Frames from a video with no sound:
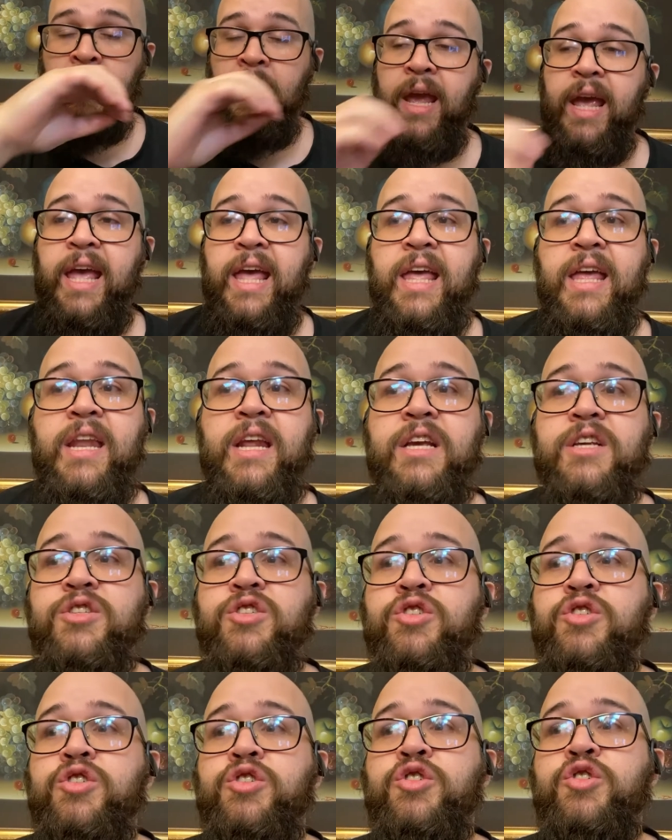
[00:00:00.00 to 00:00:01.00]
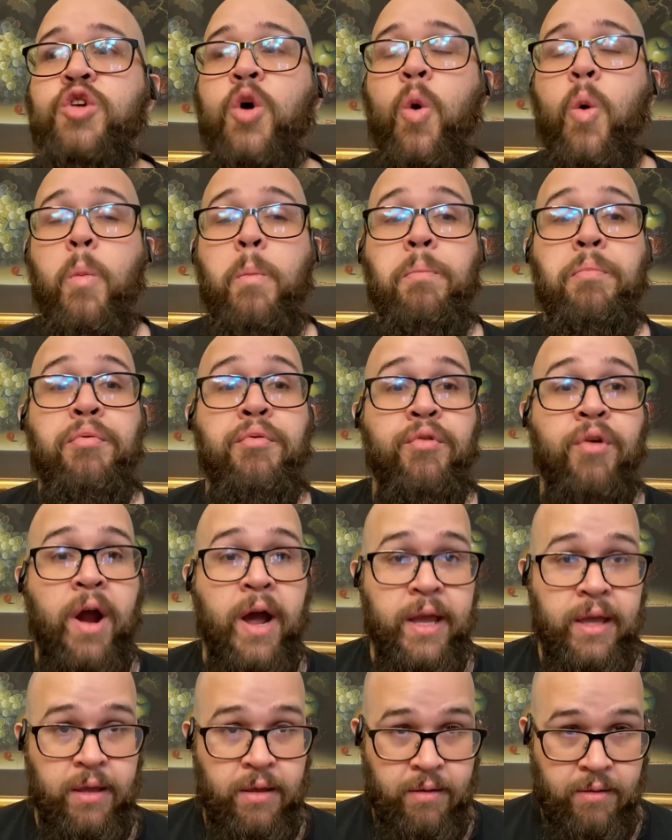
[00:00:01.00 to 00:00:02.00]
It is so
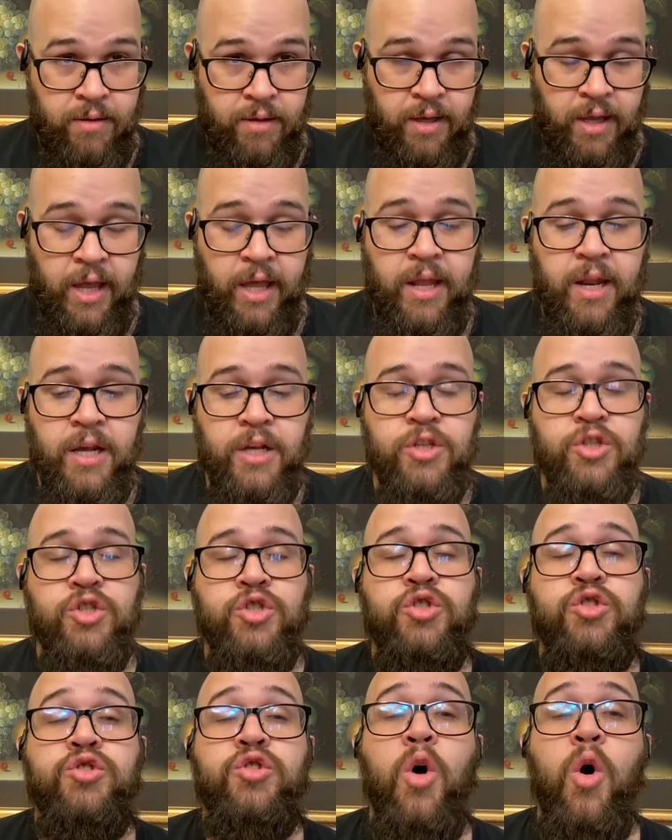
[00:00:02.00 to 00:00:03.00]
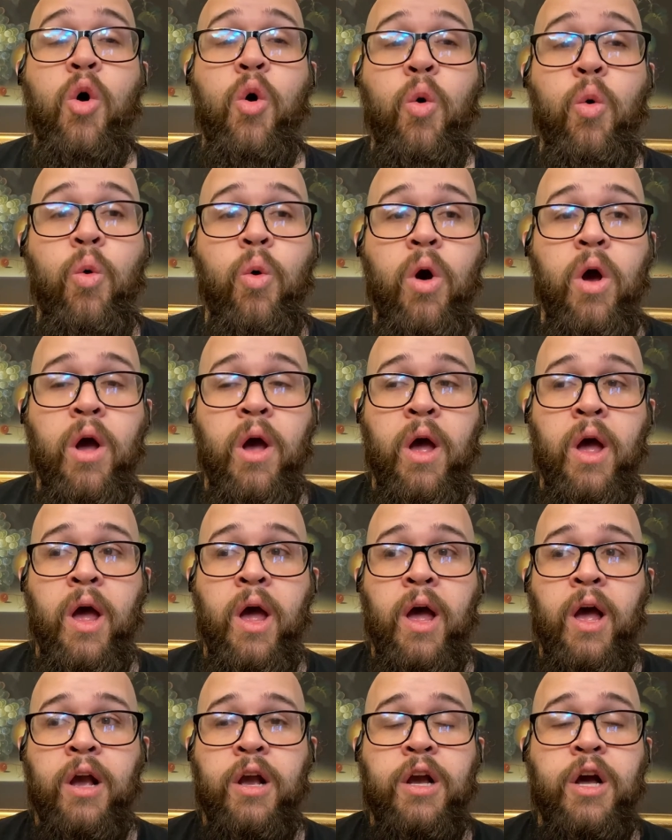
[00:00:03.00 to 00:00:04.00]
bright. It is so
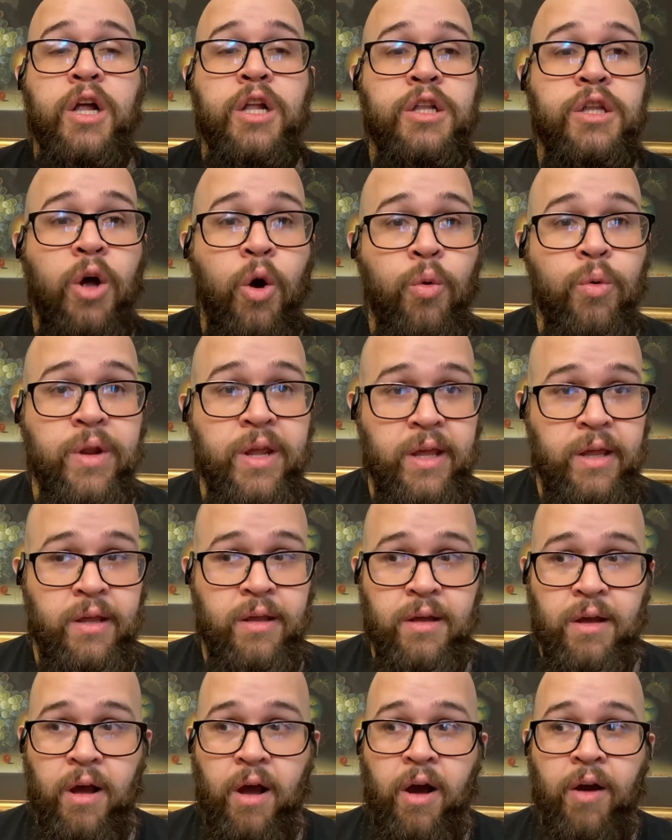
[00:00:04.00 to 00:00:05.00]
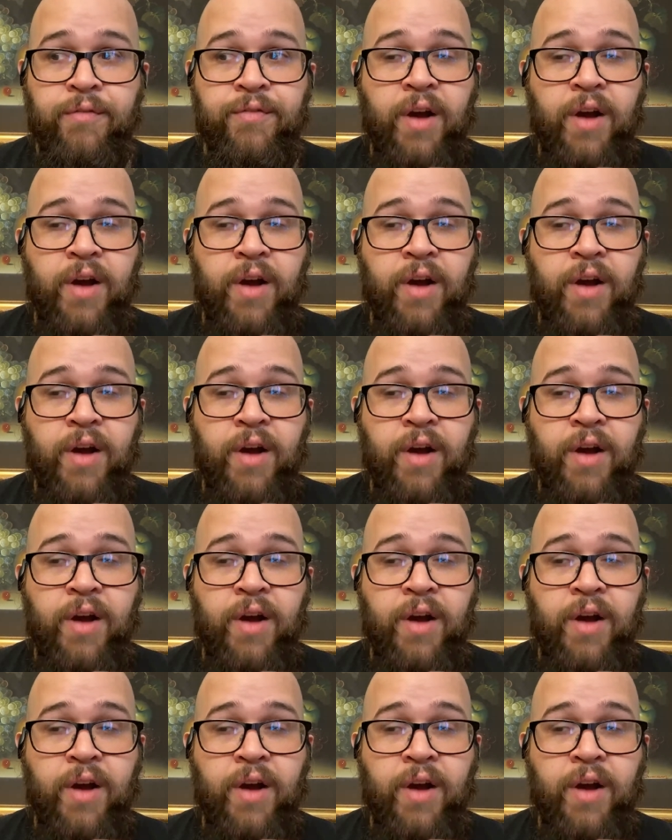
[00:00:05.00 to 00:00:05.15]
cologne-y of